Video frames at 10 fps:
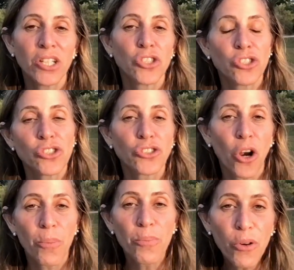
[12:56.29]
to
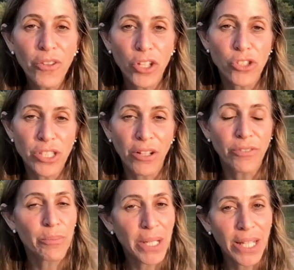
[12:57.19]
start moving yourself
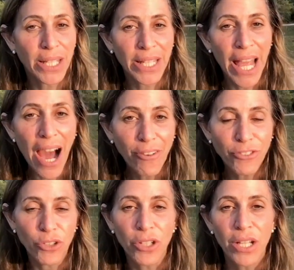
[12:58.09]
immediately
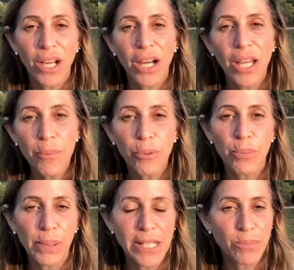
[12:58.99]
after a hip
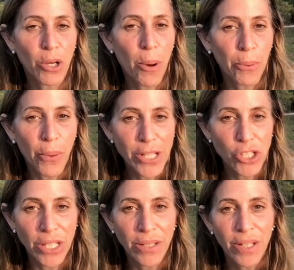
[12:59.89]
replacement
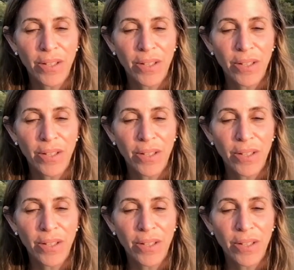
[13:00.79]
operation.